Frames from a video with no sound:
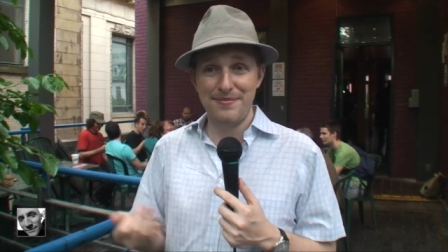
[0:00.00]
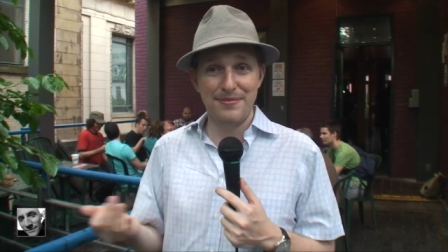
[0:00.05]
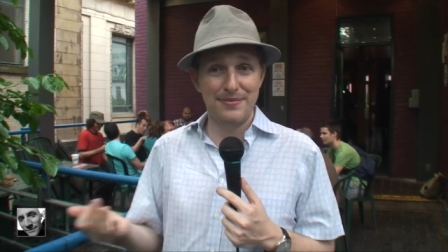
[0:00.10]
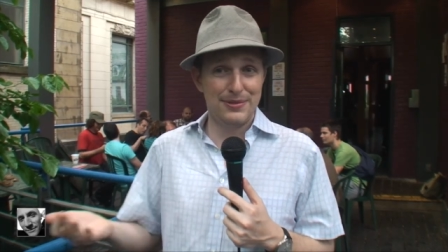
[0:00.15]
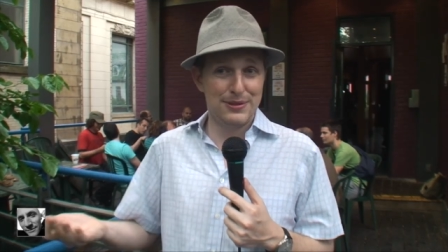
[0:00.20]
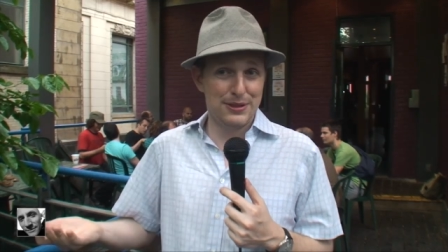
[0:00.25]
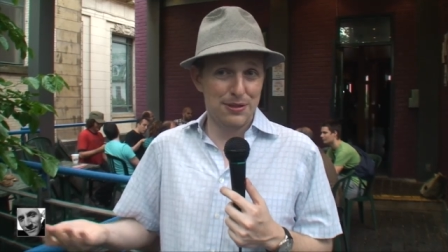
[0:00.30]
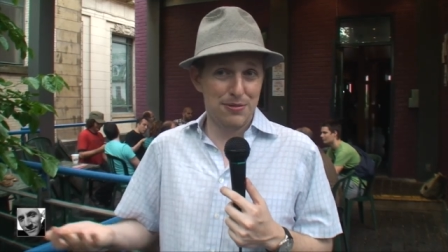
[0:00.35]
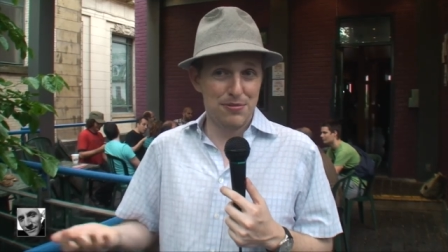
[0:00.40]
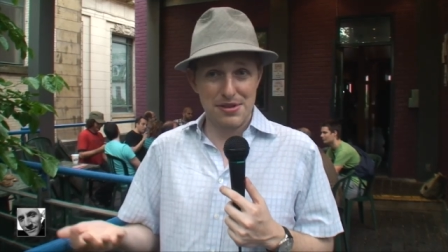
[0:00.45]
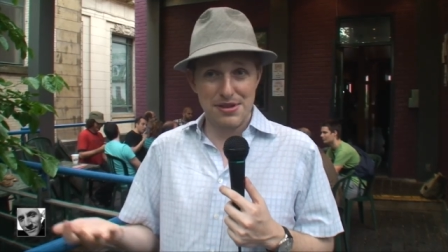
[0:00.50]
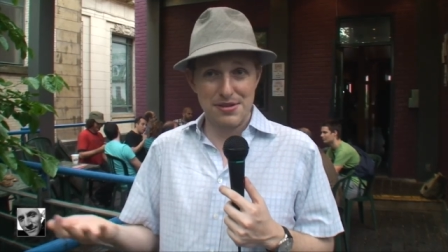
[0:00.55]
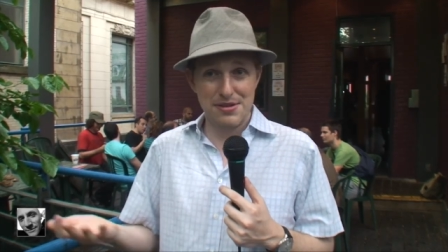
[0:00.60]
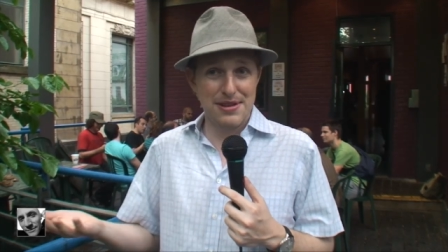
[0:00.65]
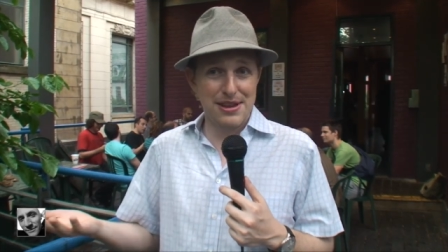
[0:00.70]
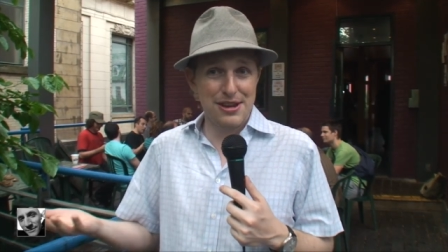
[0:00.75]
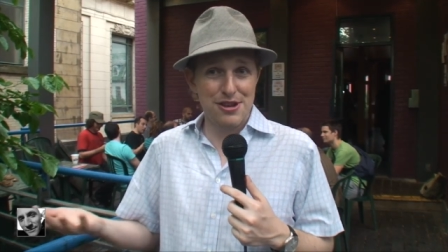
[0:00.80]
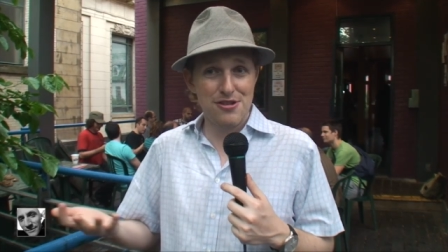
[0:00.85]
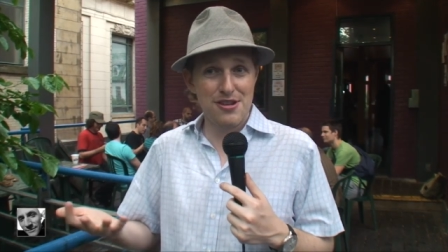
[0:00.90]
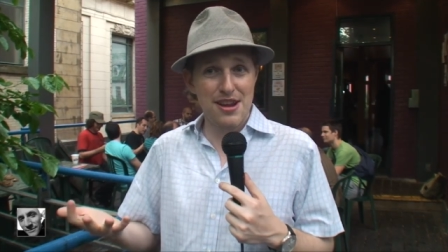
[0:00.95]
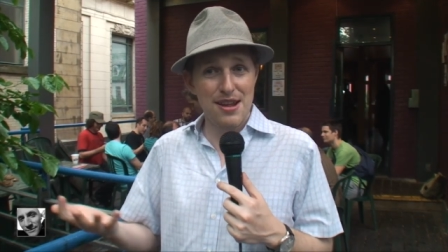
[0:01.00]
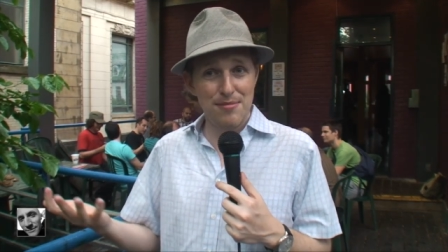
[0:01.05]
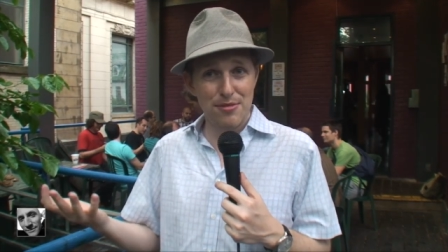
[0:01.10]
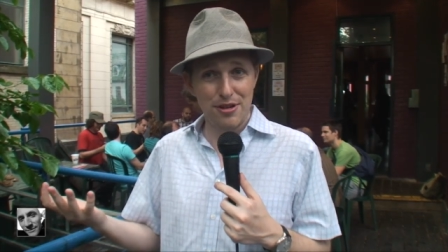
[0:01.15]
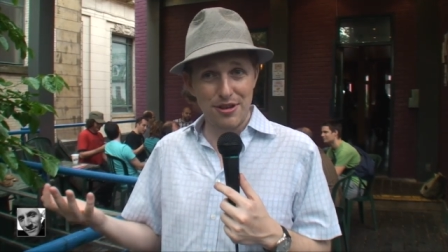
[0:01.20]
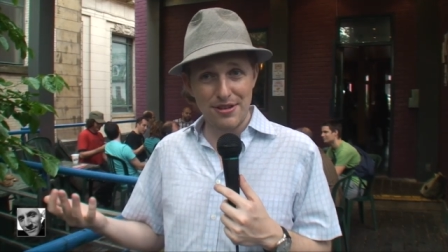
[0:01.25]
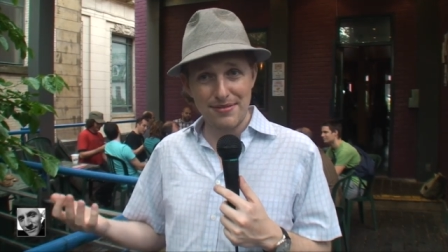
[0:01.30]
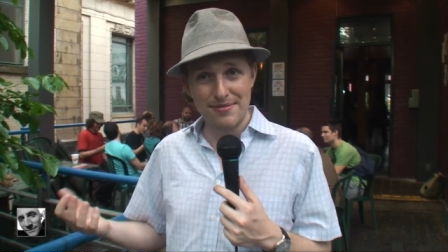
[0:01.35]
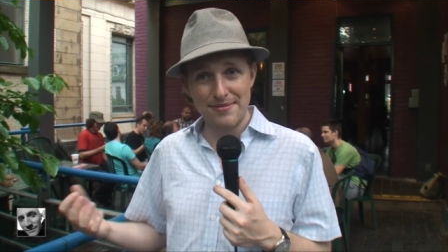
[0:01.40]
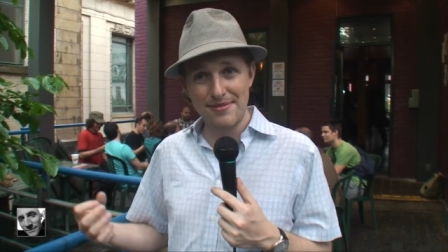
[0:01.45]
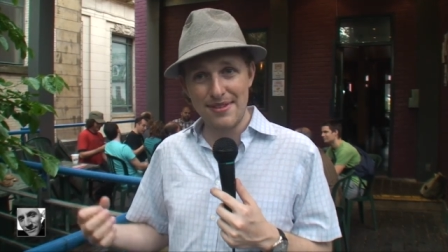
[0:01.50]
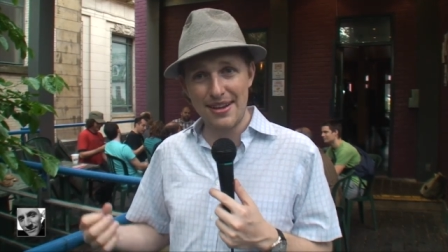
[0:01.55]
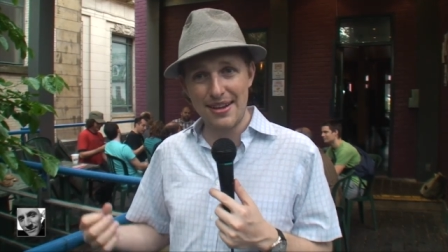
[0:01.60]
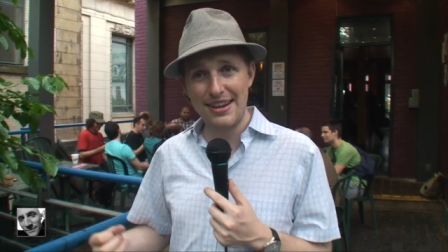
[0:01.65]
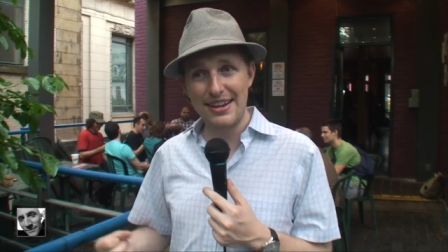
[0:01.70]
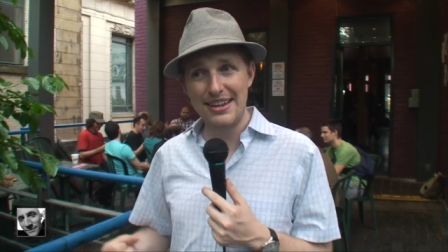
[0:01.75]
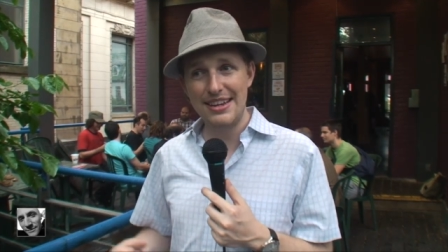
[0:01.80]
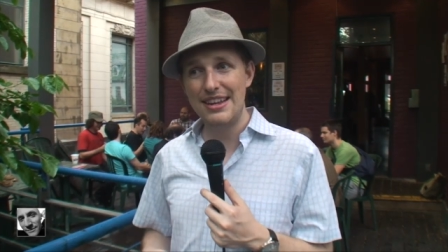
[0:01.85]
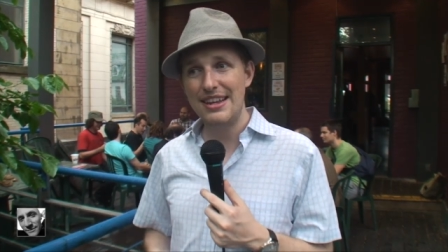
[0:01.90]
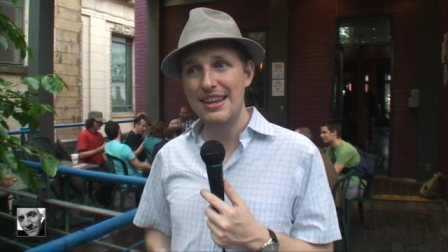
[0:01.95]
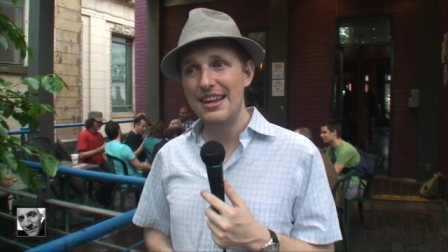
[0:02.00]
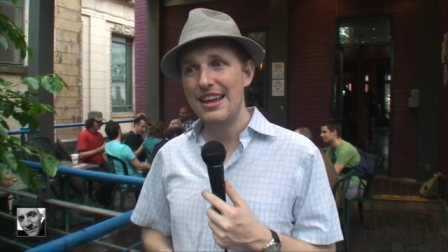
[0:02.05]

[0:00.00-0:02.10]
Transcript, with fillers: someone in your neighborhood, right?